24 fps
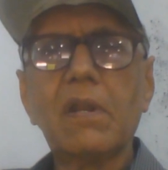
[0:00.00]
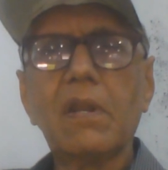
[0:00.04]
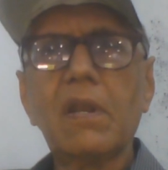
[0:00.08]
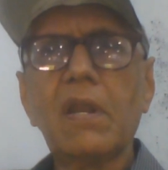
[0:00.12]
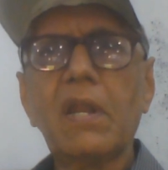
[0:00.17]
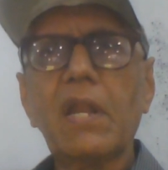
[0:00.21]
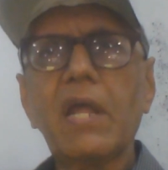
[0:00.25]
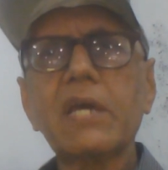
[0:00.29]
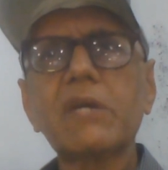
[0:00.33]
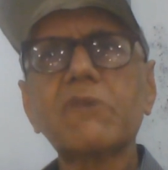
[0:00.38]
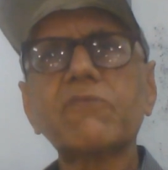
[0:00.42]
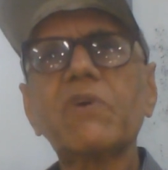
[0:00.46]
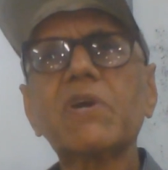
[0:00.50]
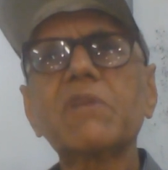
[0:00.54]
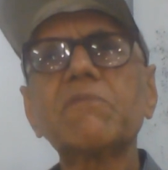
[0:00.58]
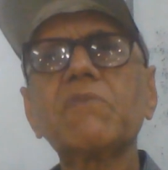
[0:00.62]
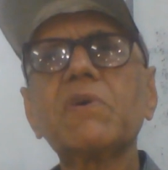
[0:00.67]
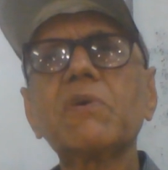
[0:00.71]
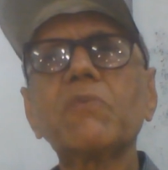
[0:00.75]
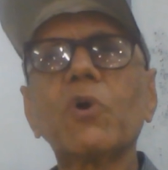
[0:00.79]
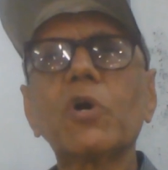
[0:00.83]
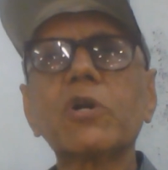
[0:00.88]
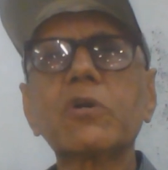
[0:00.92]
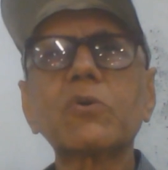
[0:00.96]
Like when
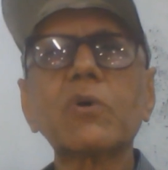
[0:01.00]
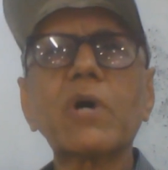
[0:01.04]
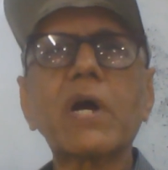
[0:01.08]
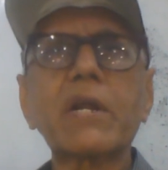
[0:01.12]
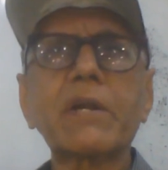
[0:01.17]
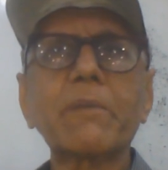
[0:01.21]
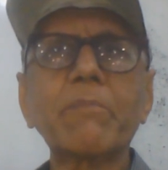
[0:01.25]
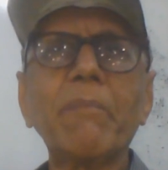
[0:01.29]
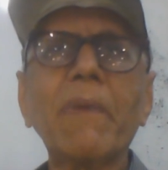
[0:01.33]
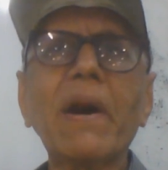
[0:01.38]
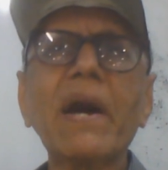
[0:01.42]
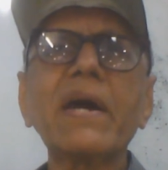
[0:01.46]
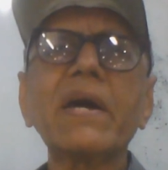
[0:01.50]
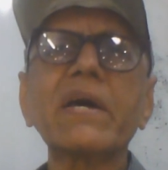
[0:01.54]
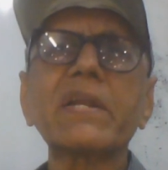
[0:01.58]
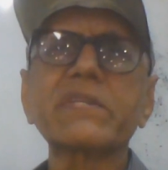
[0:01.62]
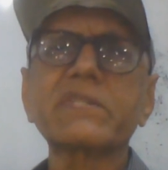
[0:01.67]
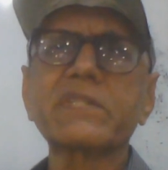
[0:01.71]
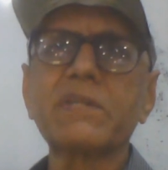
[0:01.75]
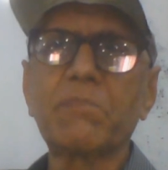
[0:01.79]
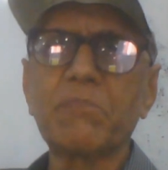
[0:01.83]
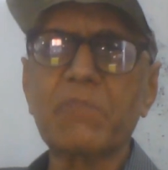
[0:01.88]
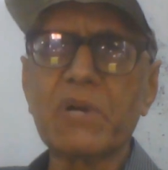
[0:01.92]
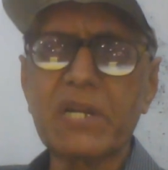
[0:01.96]
we want to admire
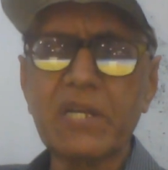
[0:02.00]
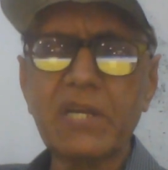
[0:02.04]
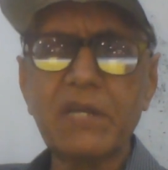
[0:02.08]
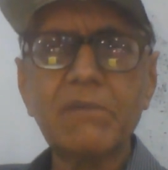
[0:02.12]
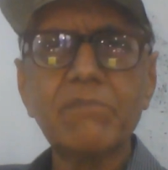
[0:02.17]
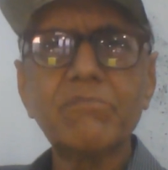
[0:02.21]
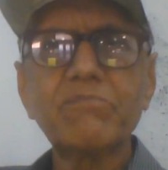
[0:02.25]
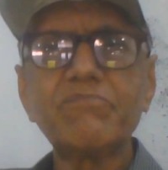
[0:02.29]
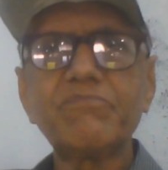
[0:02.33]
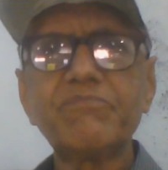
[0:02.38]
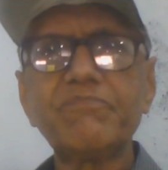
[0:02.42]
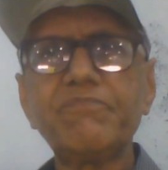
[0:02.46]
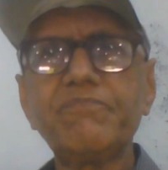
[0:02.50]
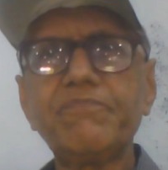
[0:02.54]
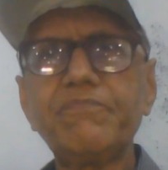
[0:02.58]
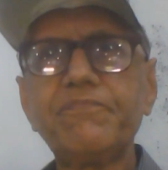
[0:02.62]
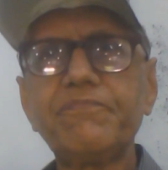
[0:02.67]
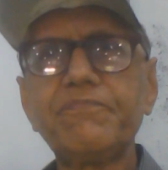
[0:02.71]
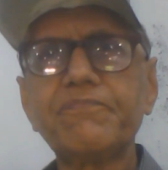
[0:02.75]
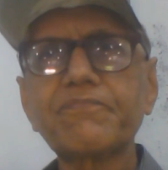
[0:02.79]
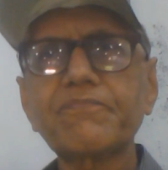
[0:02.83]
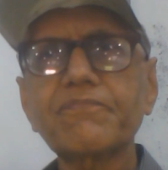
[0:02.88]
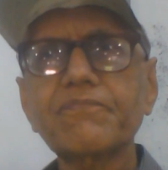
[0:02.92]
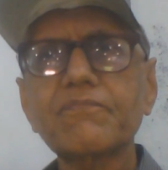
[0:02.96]
somebody,
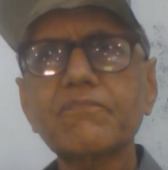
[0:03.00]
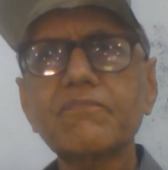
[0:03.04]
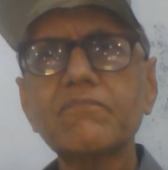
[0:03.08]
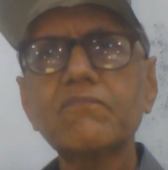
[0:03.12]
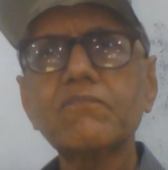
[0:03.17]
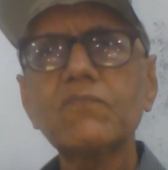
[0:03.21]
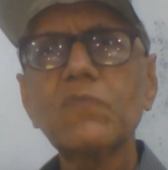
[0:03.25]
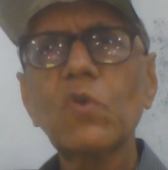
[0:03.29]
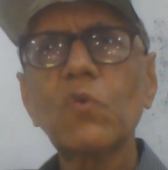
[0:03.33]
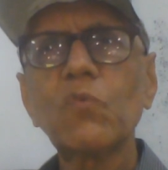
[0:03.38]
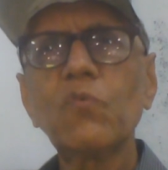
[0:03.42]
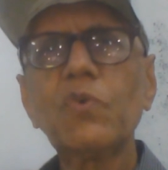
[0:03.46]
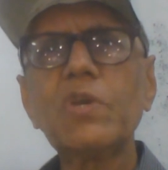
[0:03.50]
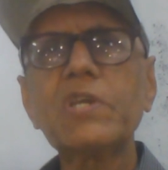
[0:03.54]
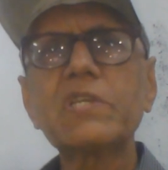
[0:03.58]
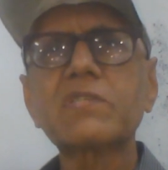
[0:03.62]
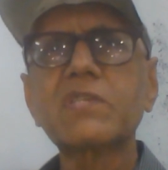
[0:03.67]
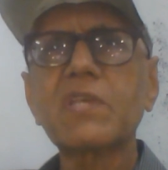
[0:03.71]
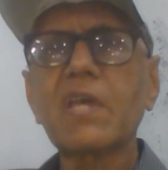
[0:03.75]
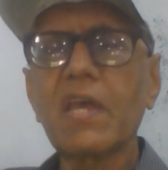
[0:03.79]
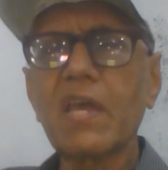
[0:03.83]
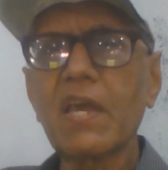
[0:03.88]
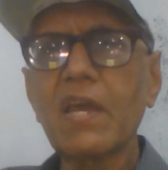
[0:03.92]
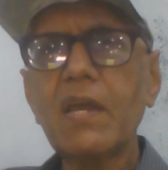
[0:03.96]
we
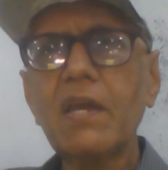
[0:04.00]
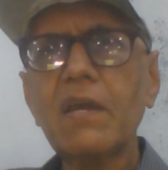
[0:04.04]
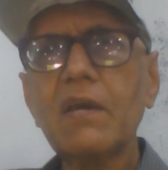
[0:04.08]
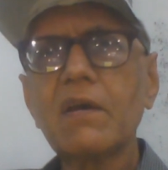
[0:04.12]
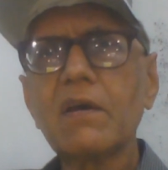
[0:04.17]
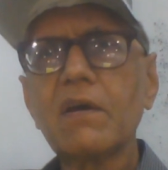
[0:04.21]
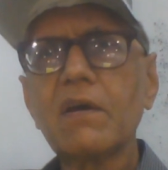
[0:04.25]
say,